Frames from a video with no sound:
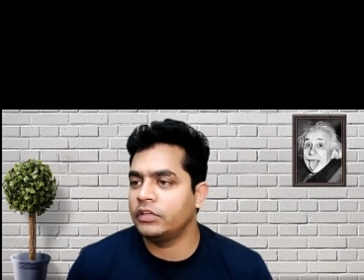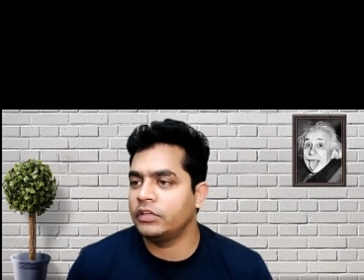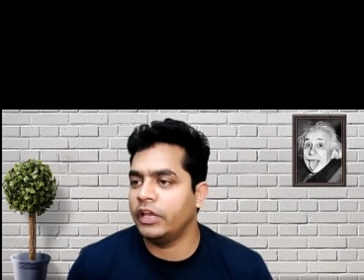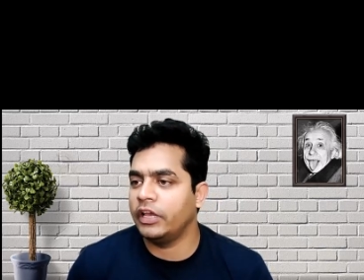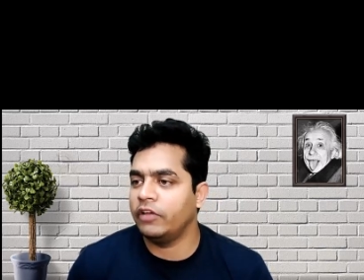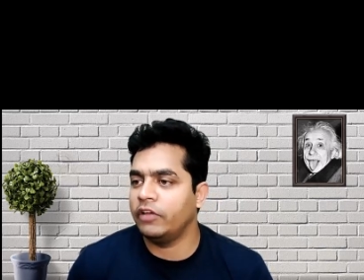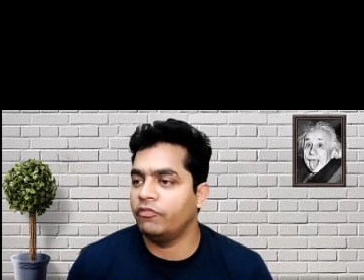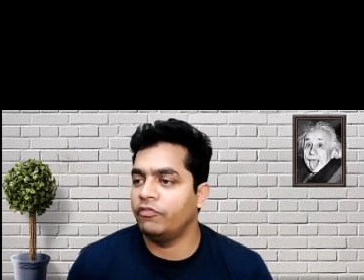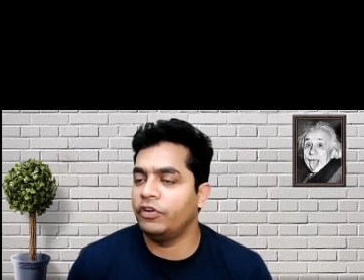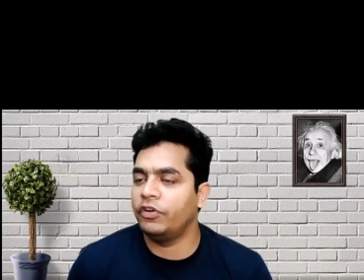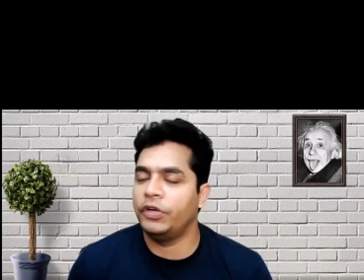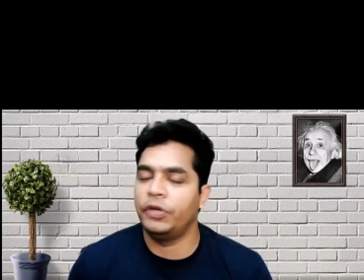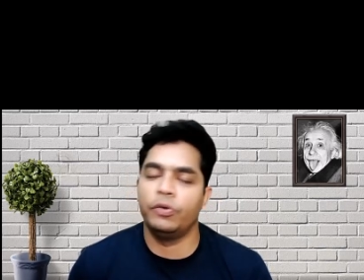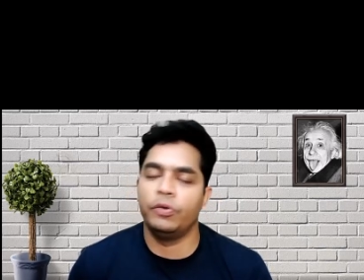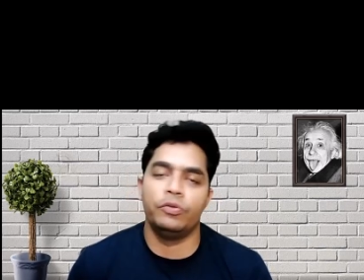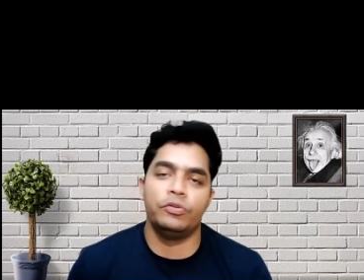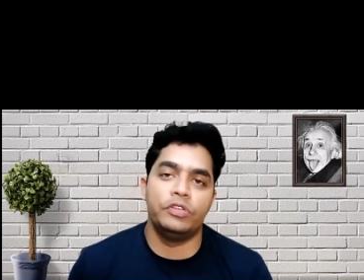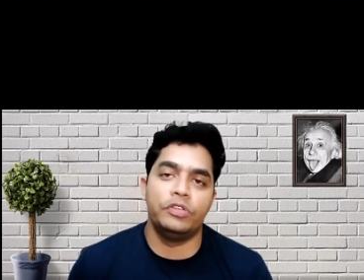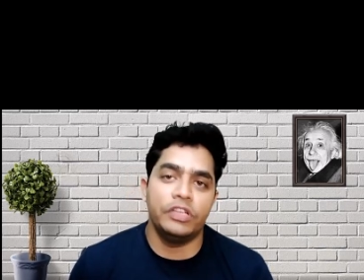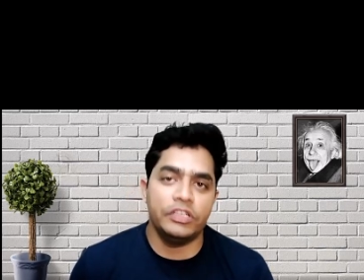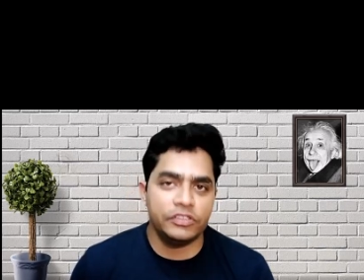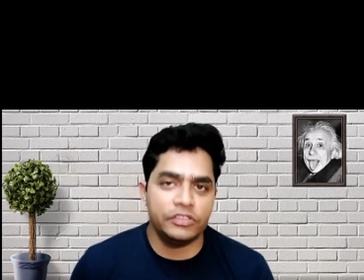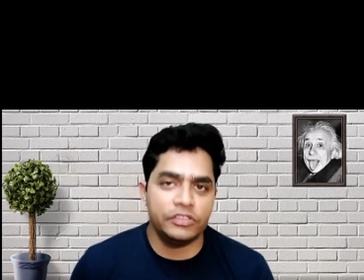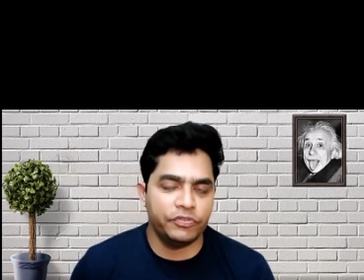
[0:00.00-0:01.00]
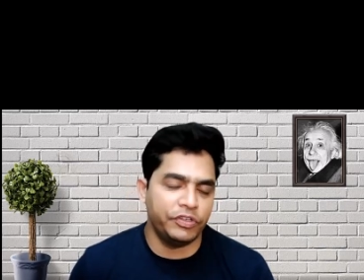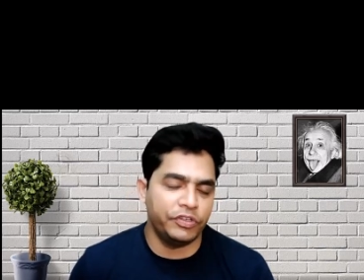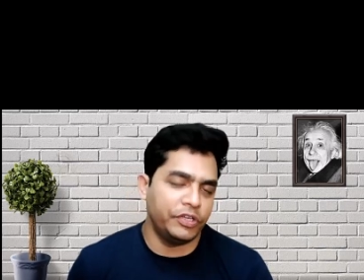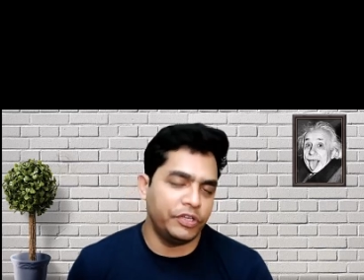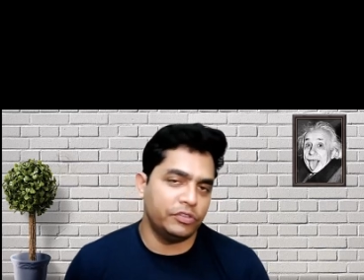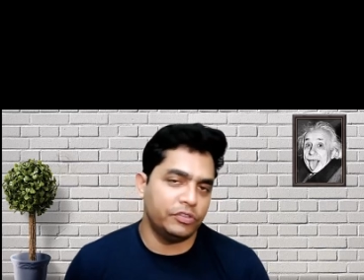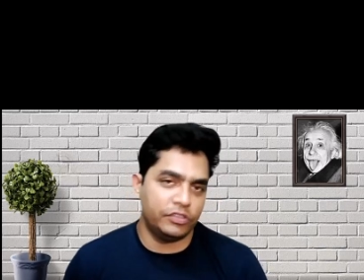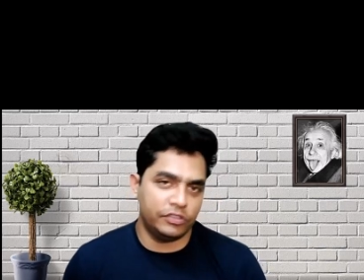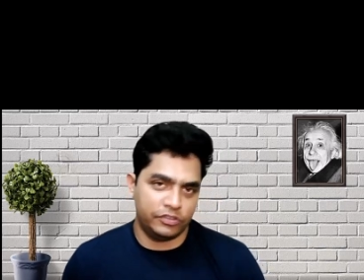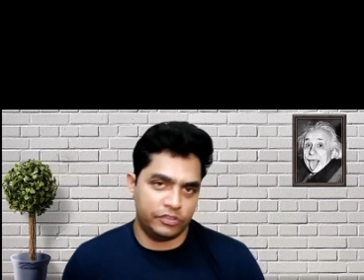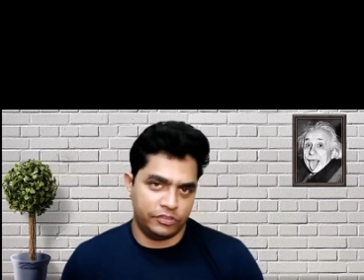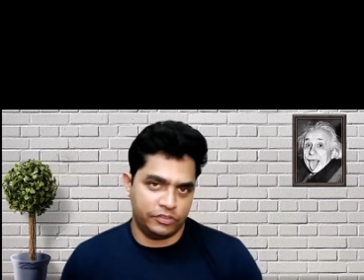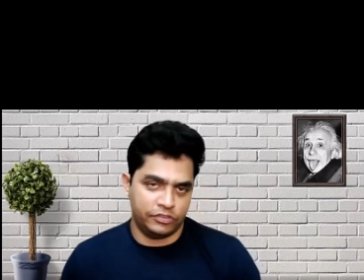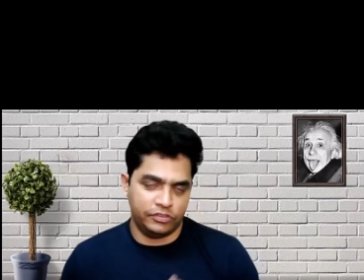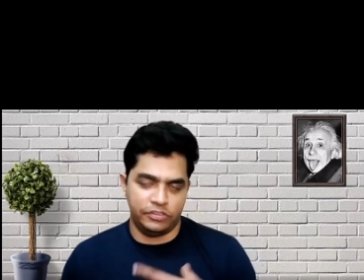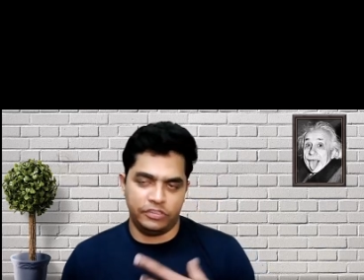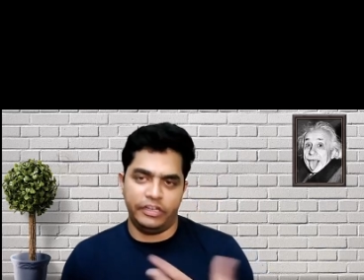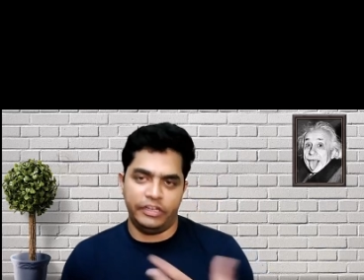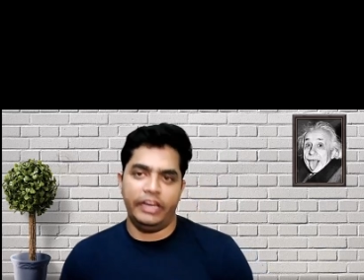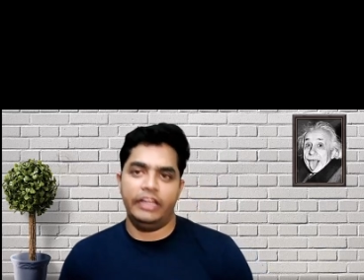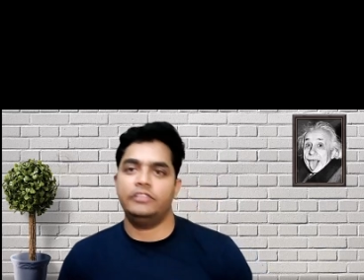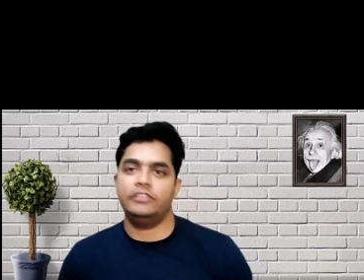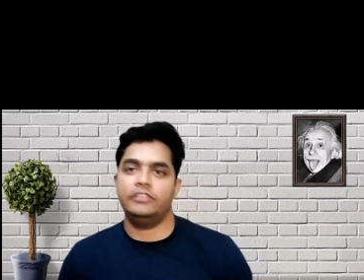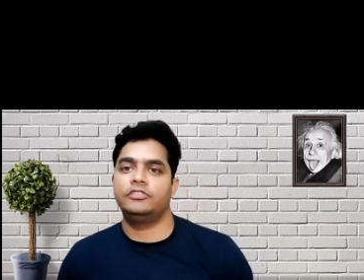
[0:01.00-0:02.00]
Okay, if we do this
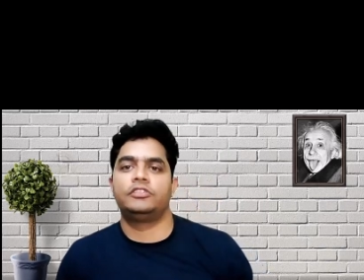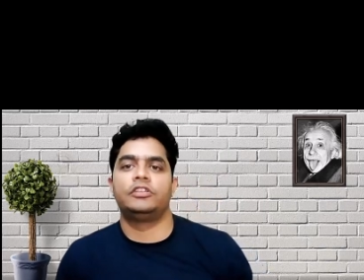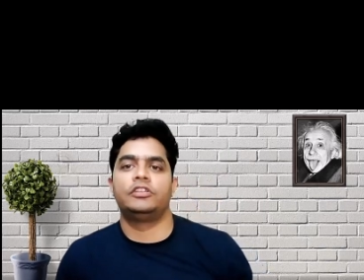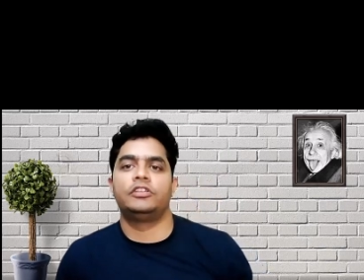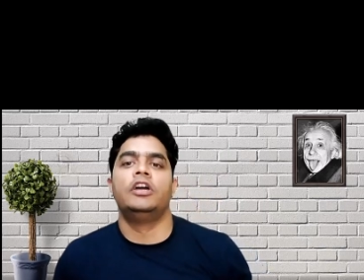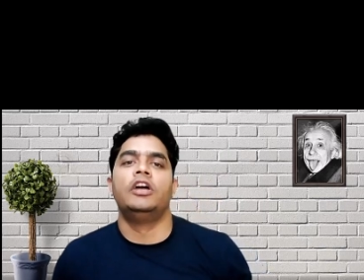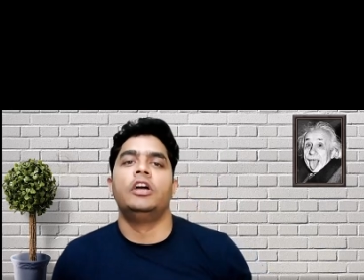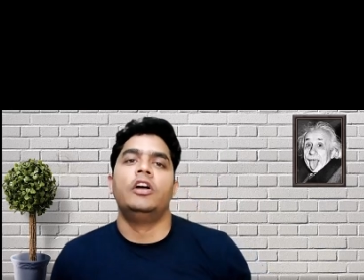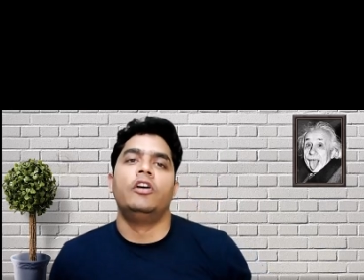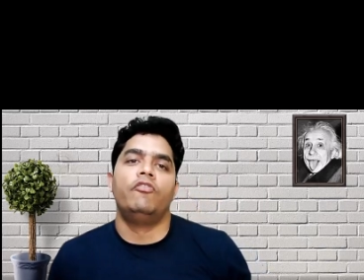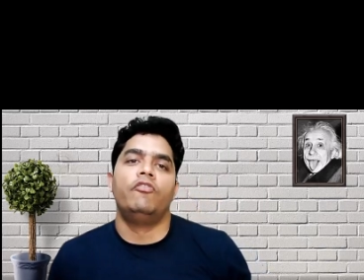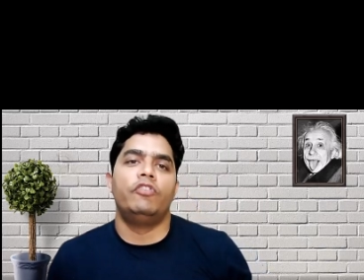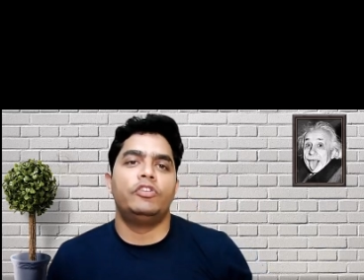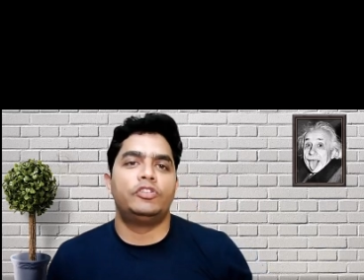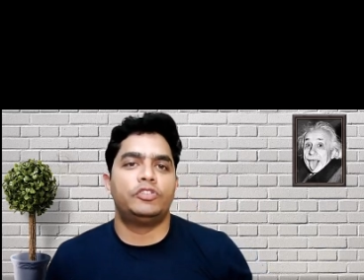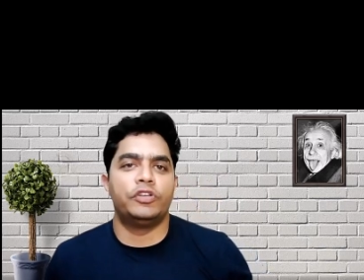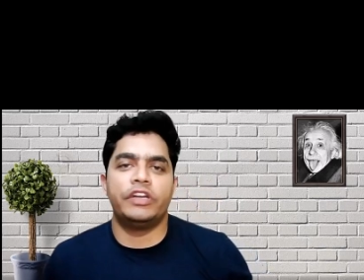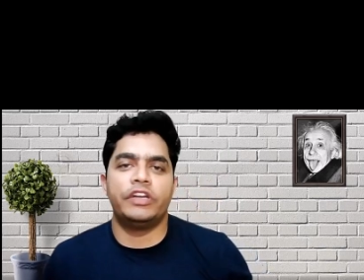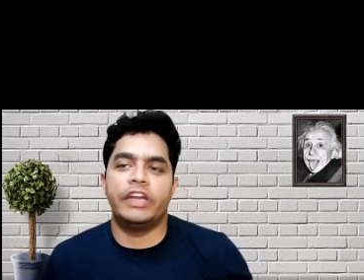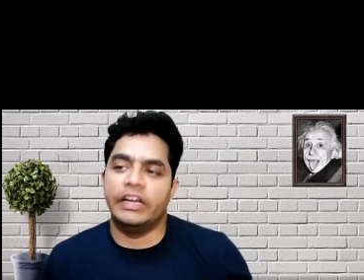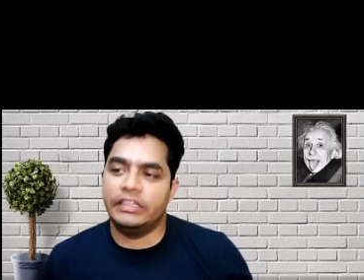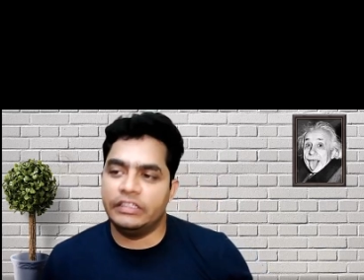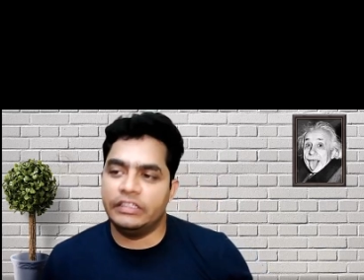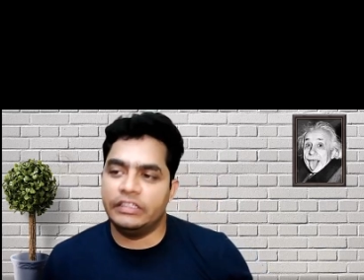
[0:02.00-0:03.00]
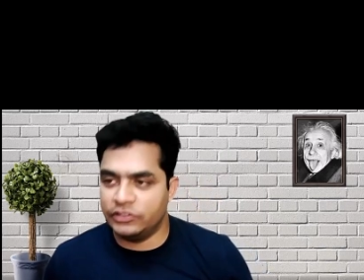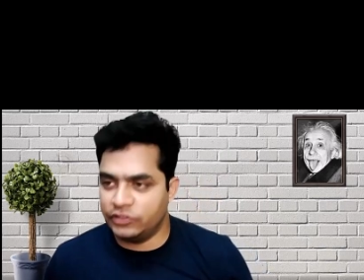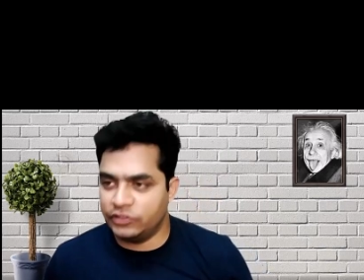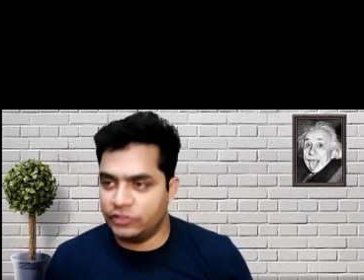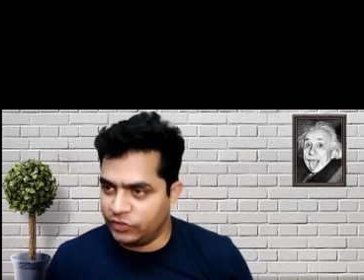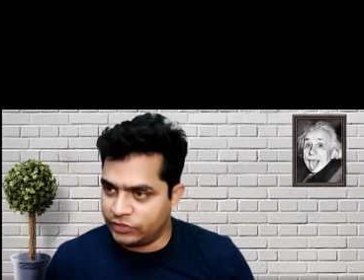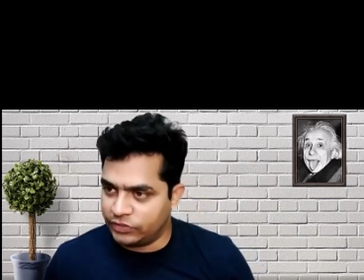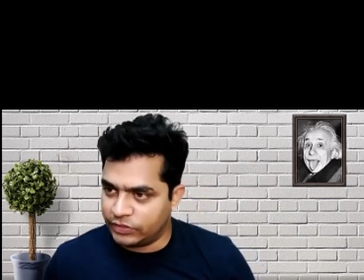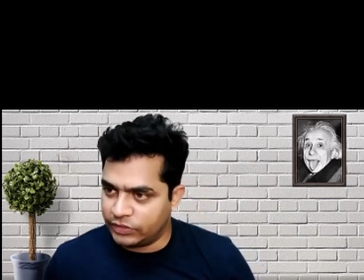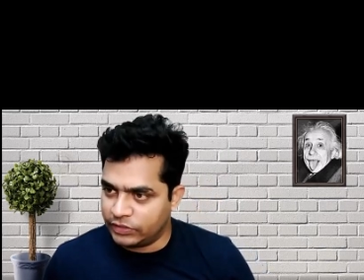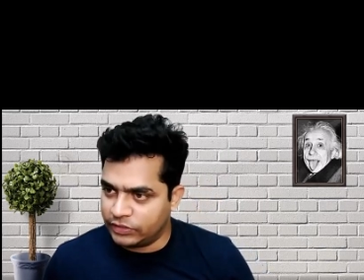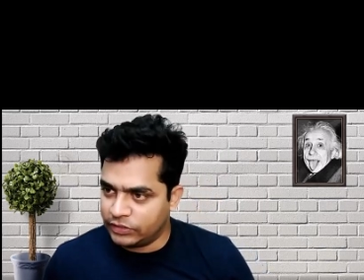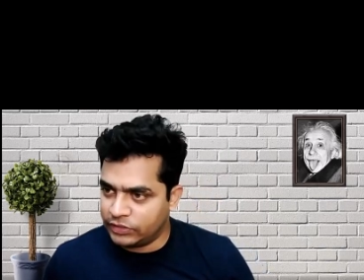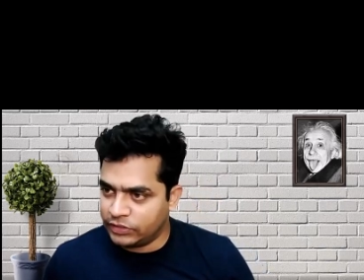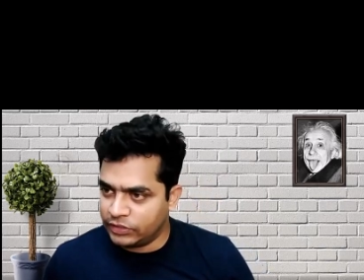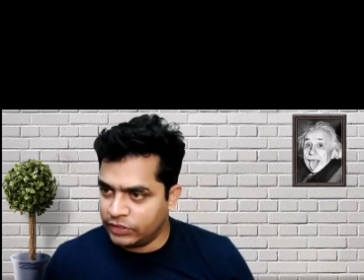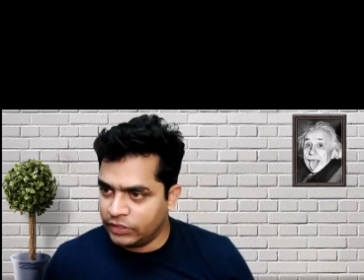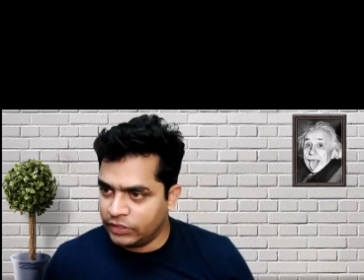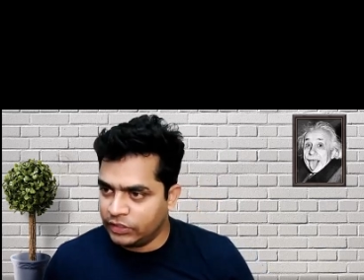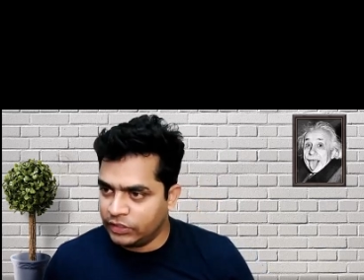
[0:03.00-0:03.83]
test, we should get this result.